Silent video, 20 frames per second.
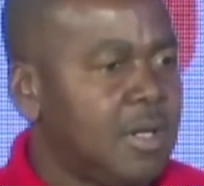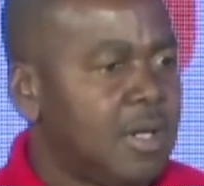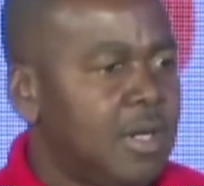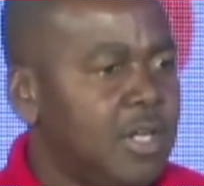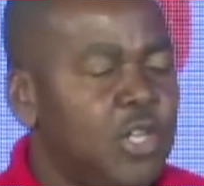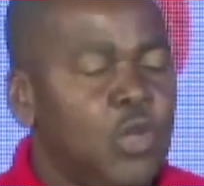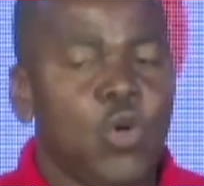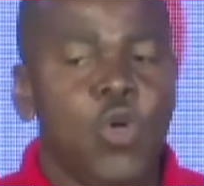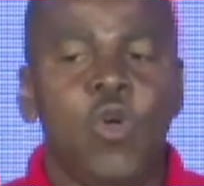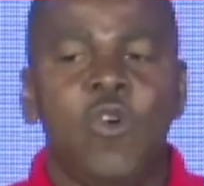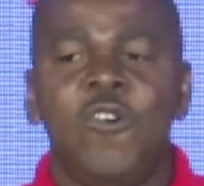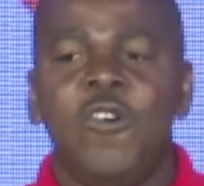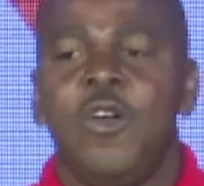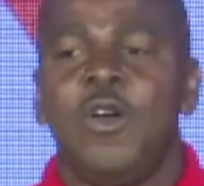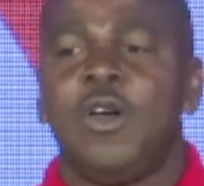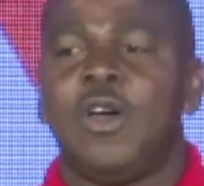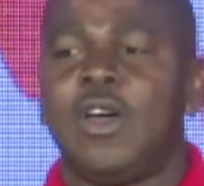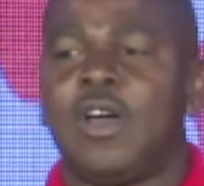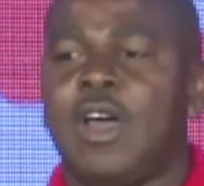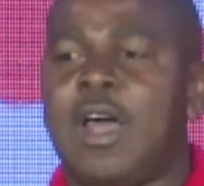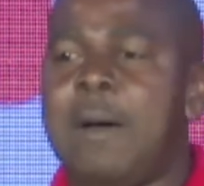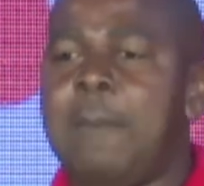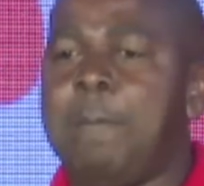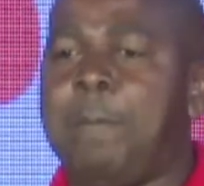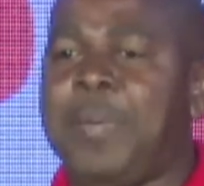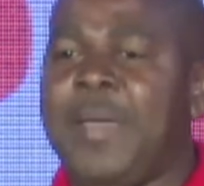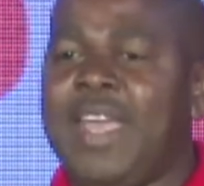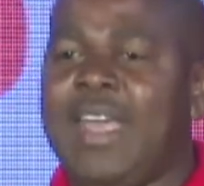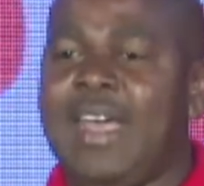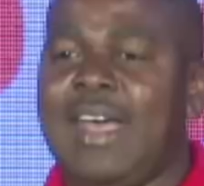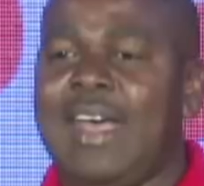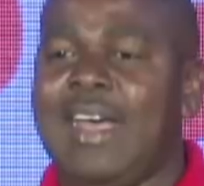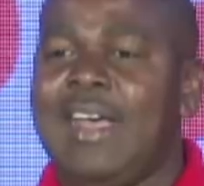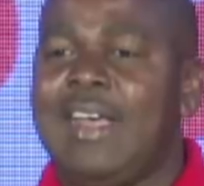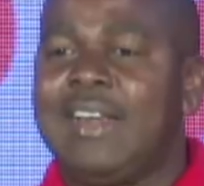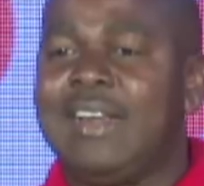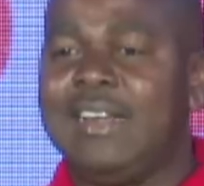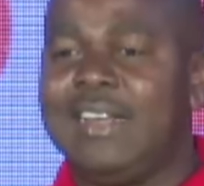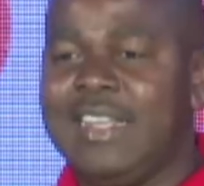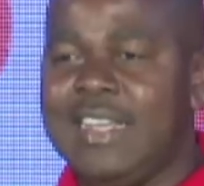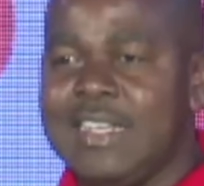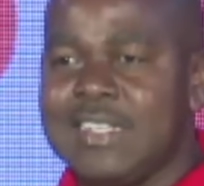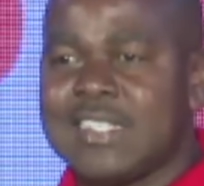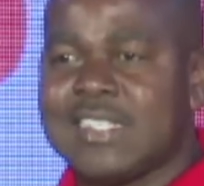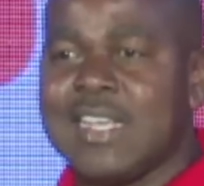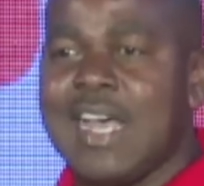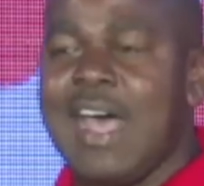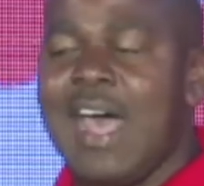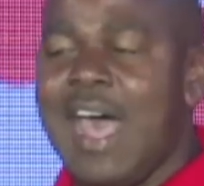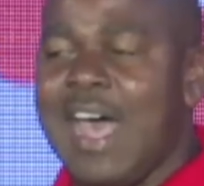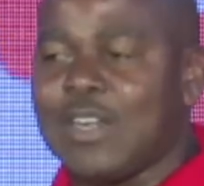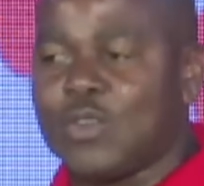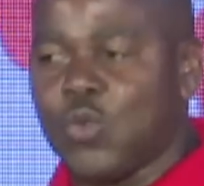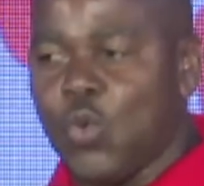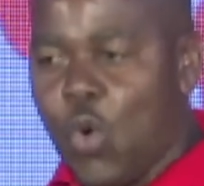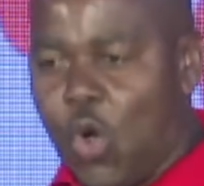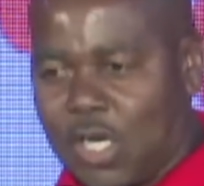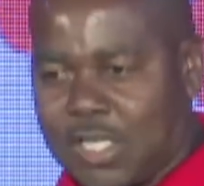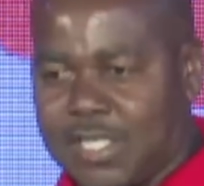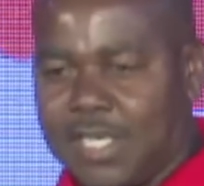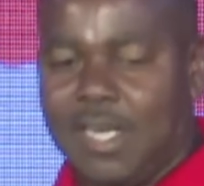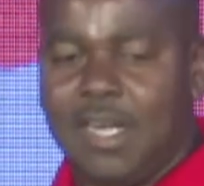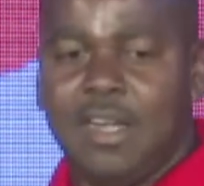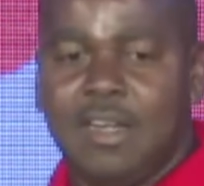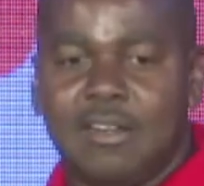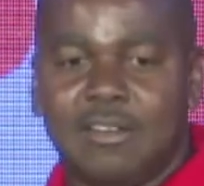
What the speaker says: You compare Lisa Atwater